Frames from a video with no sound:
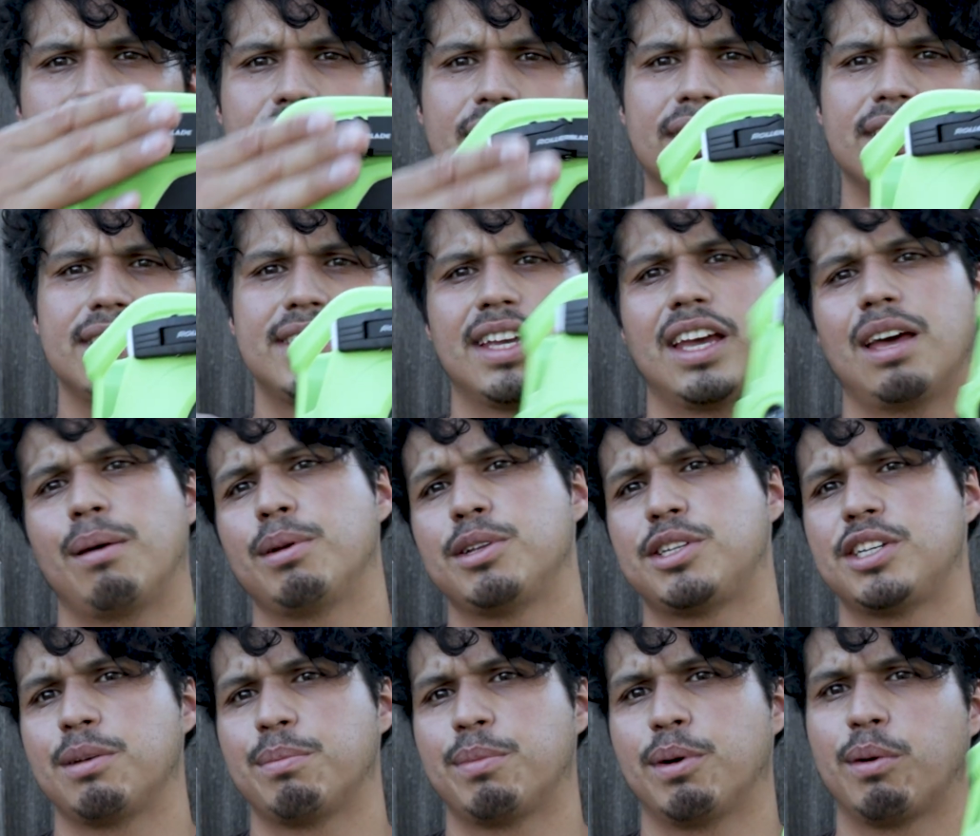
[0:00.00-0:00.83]
you can
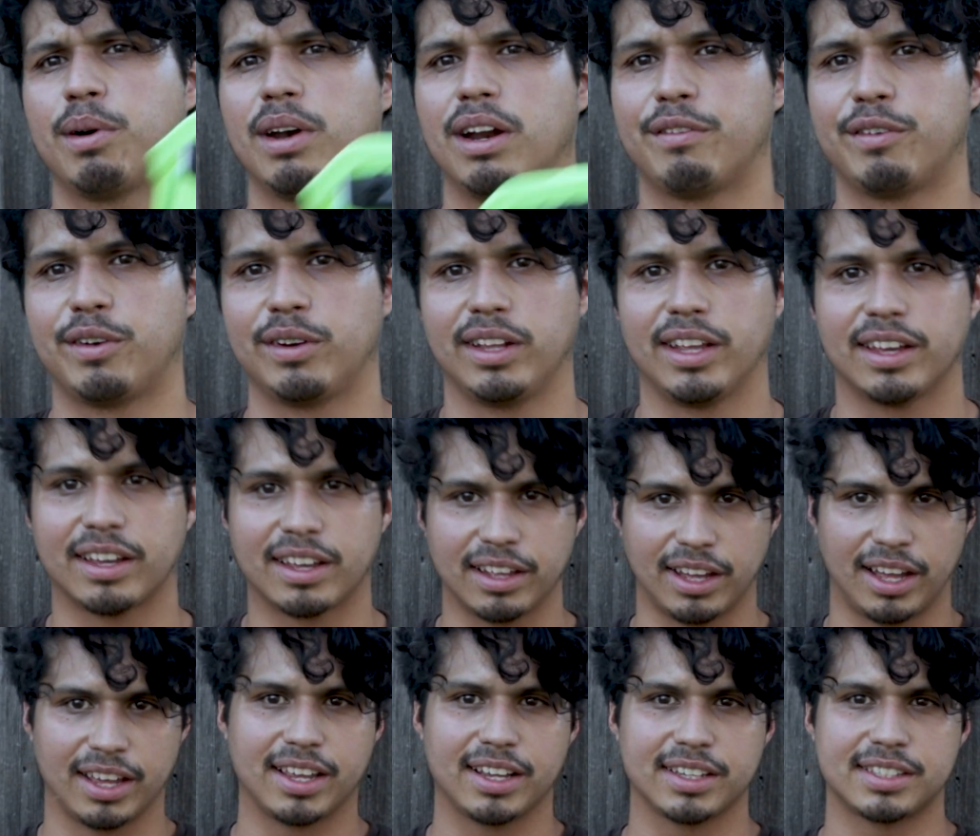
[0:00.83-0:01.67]
damage it, but whatever. Like,
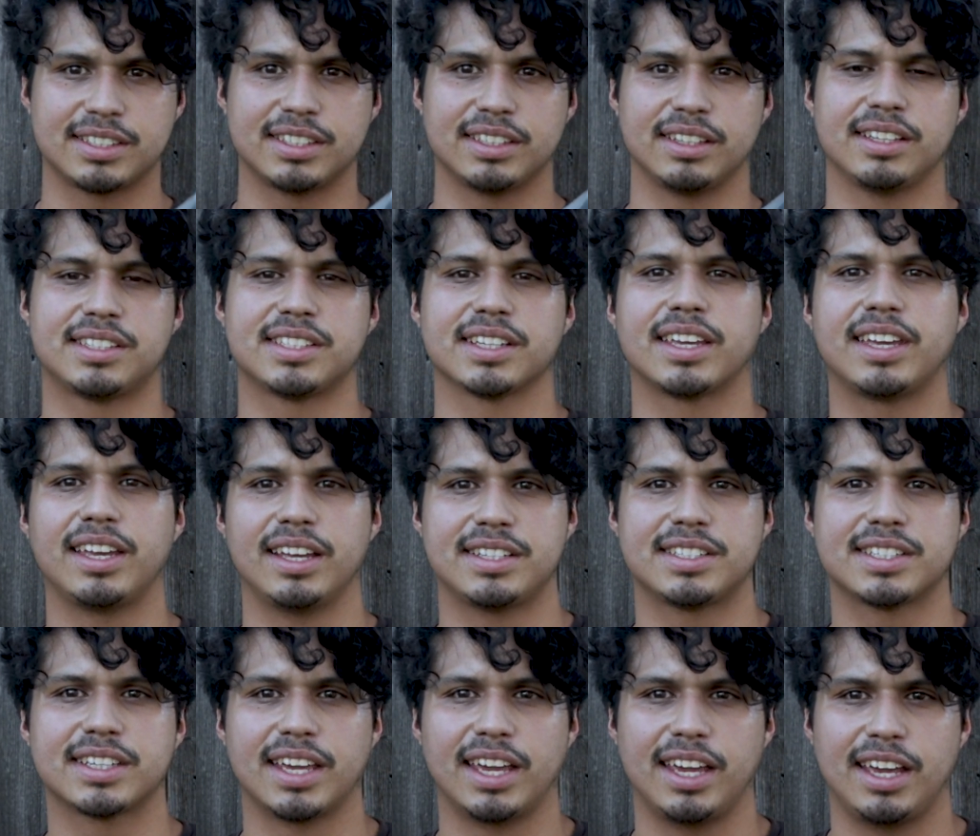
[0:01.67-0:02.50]
I guess it's a
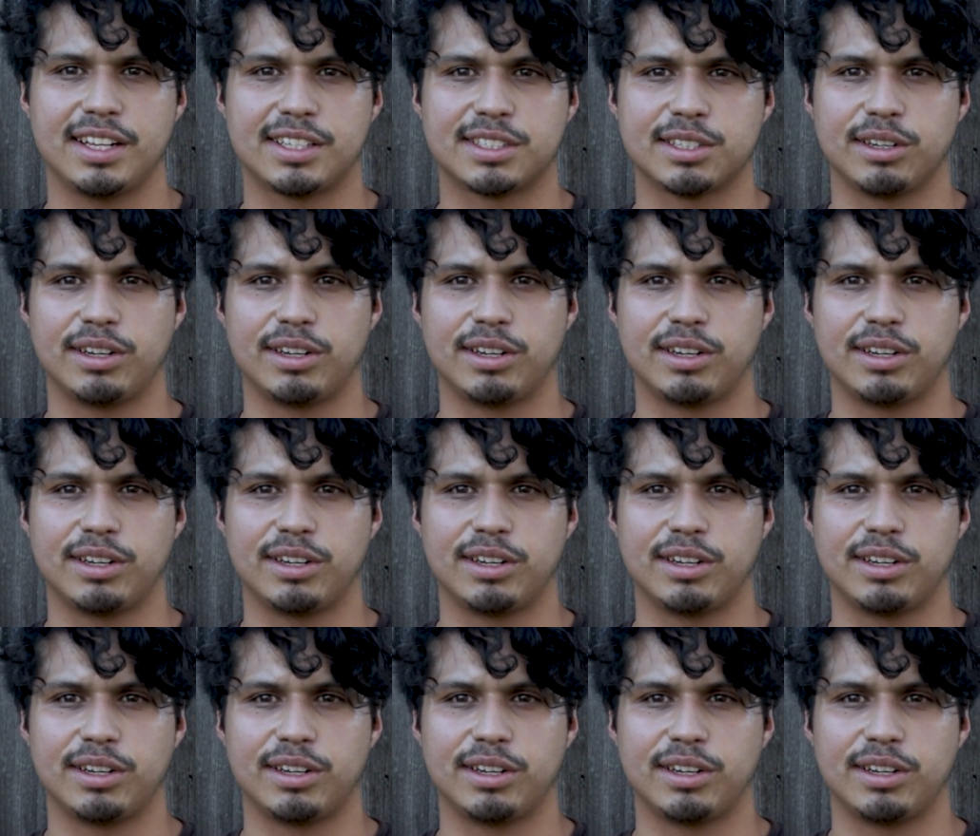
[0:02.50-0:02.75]
kid skate,